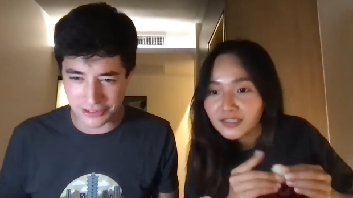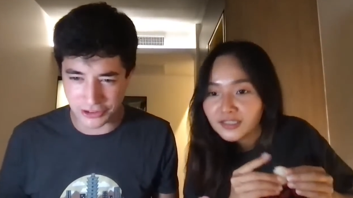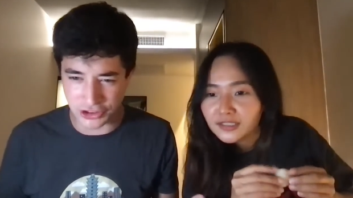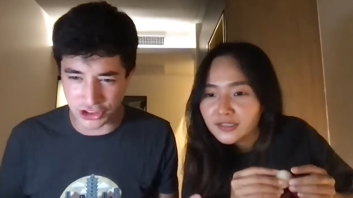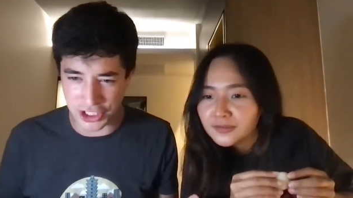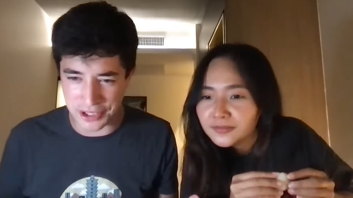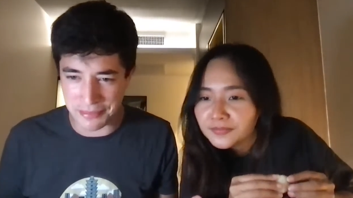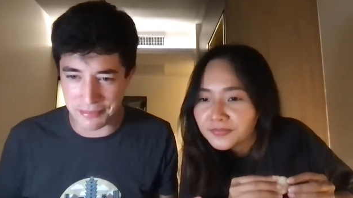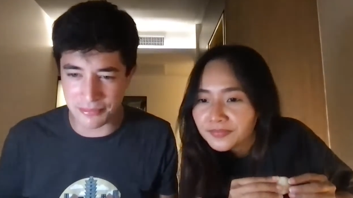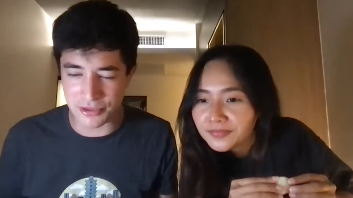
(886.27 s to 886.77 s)

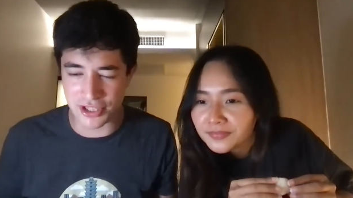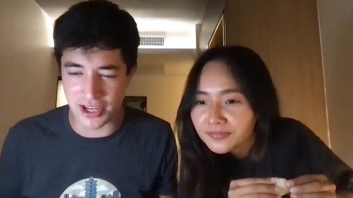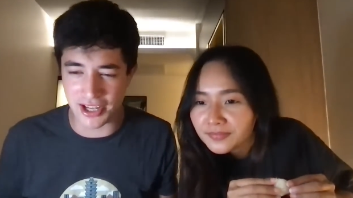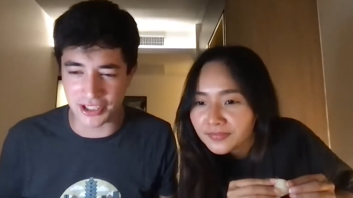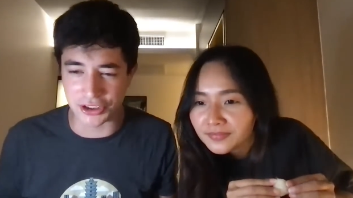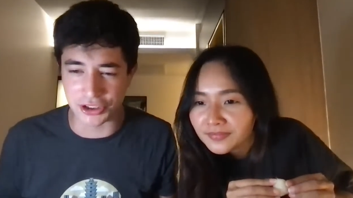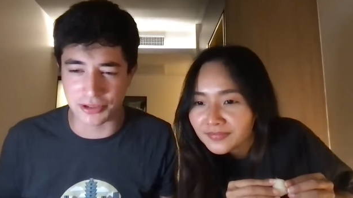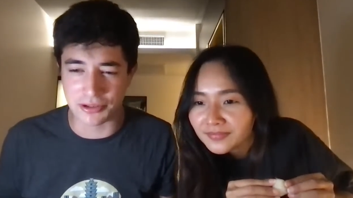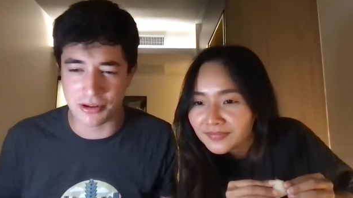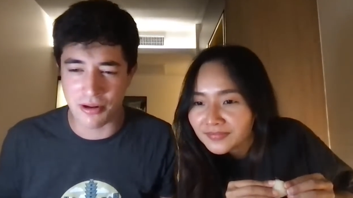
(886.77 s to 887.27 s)
Speaker 1: Jim
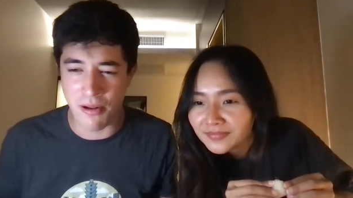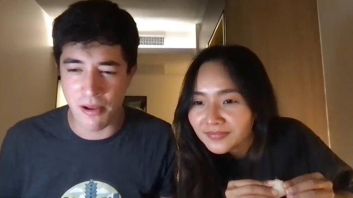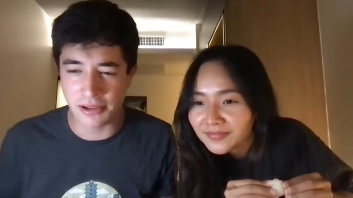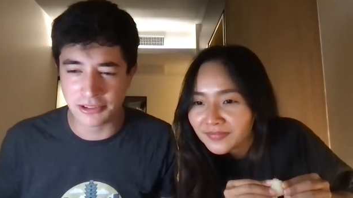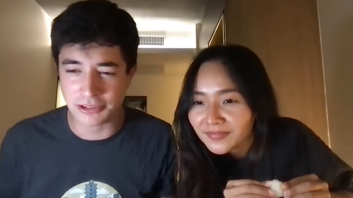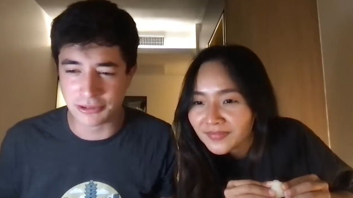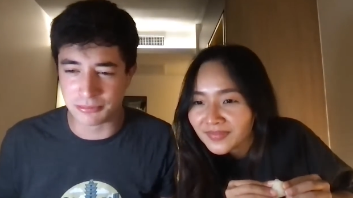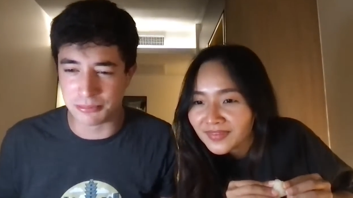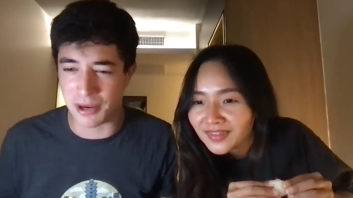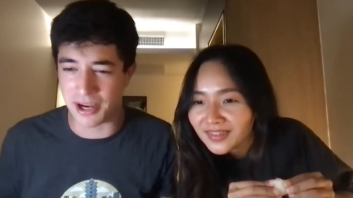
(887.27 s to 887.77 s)
says
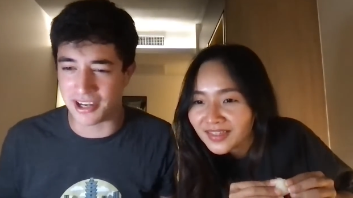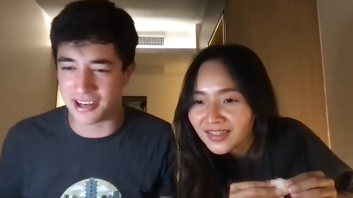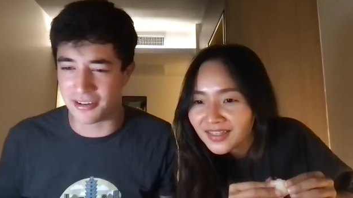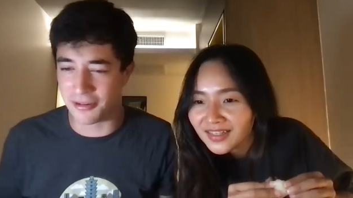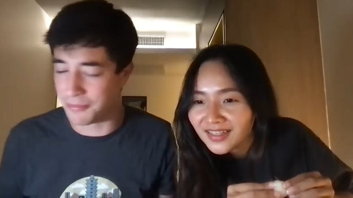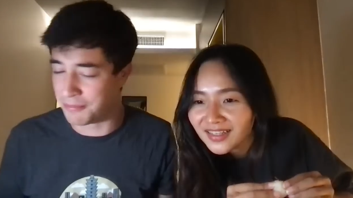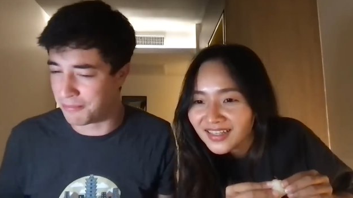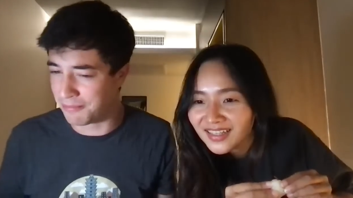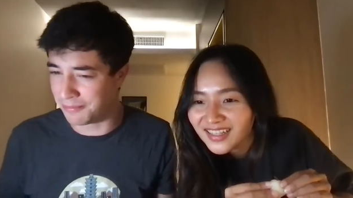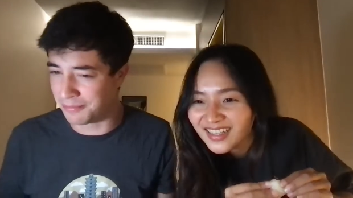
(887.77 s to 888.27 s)
Mike
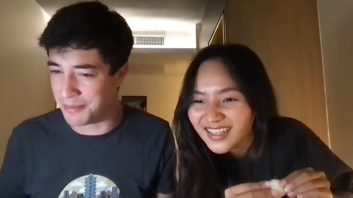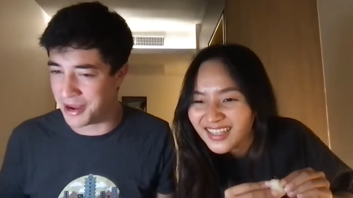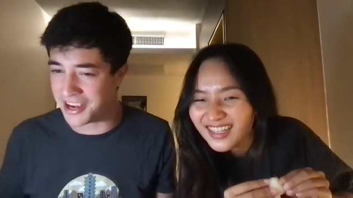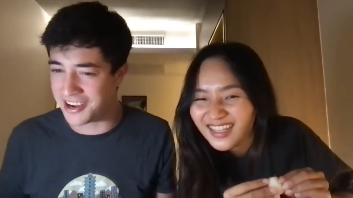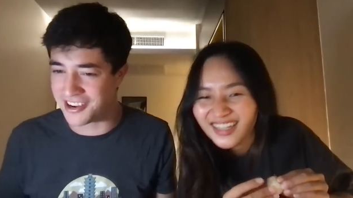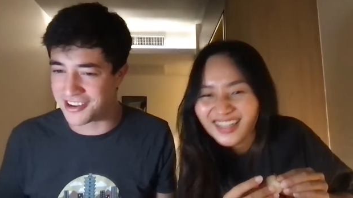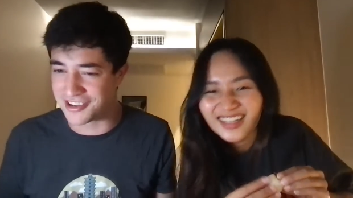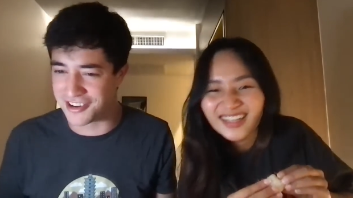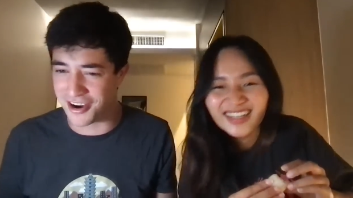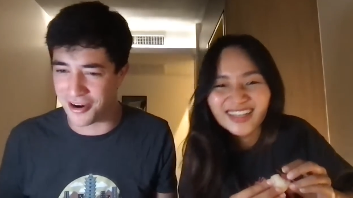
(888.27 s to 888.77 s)

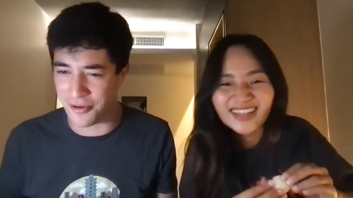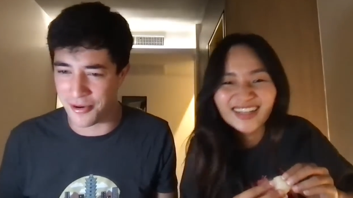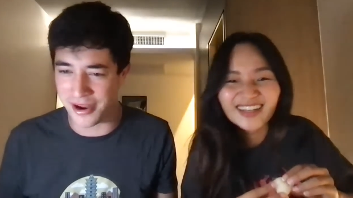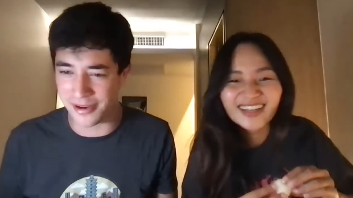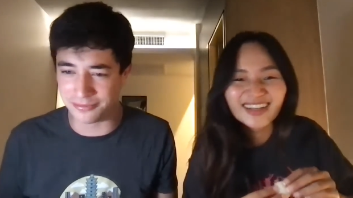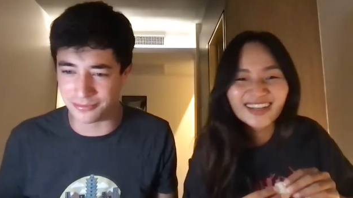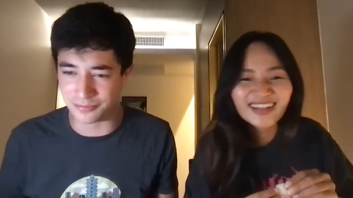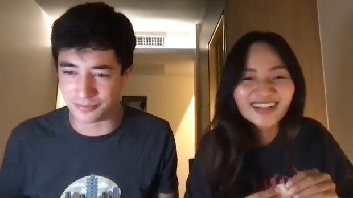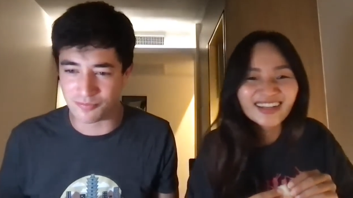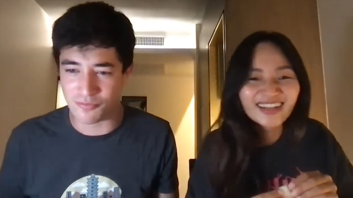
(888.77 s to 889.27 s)
Mink is gonna
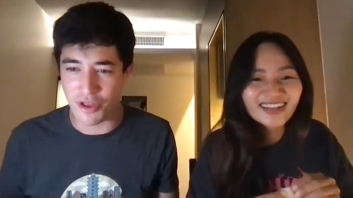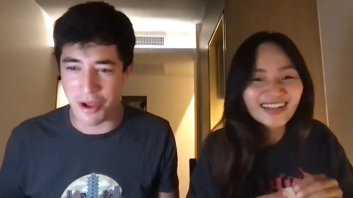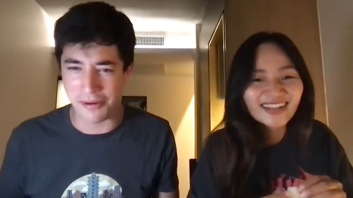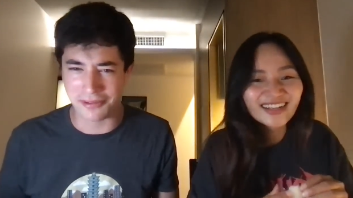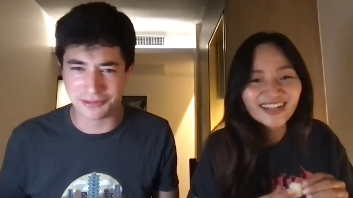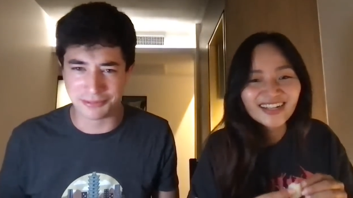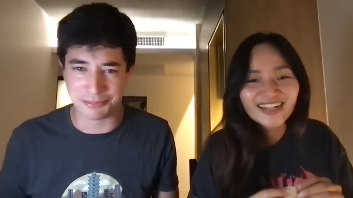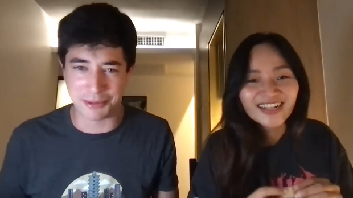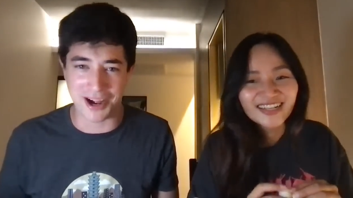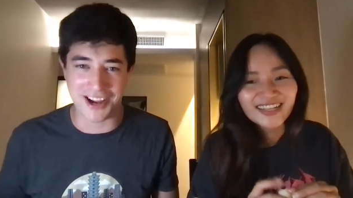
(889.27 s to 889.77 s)
win.
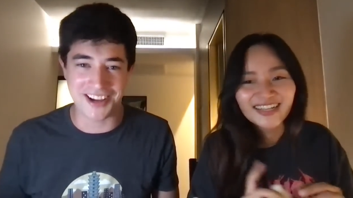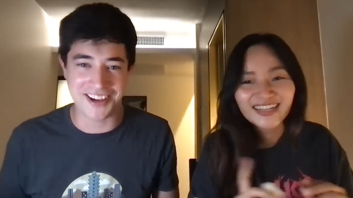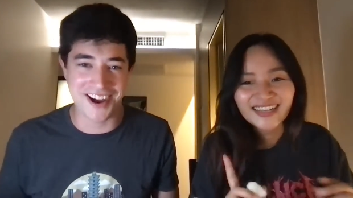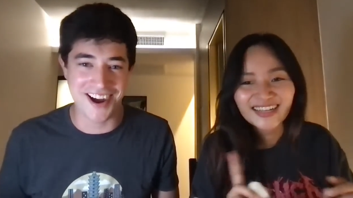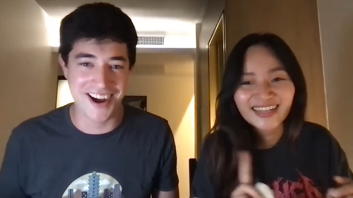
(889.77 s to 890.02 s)
Mike.